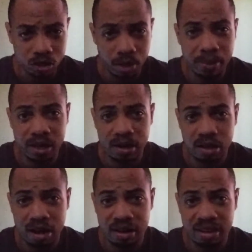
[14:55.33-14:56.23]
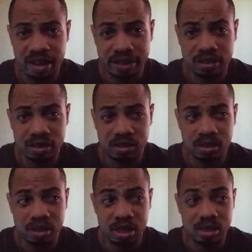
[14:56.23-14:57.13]
making a lot of
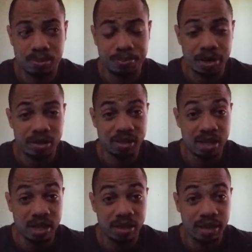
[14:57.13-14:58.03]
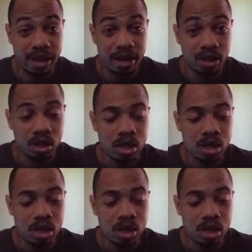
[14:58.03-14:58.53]
connections, because they're saying that,